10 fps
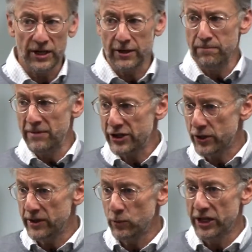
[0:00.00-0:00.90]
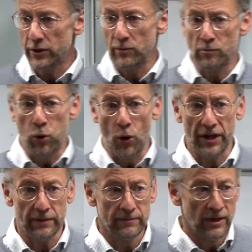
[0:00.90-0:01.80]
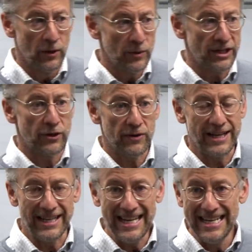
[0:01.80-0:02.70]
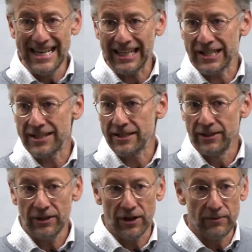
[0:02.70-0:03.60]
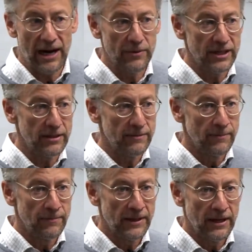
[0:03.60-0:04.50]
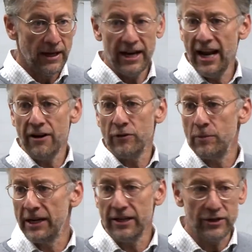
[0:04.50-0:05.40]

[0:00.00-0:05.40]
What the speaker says: we can measure it, we can report it, we can create an index around it. And everybody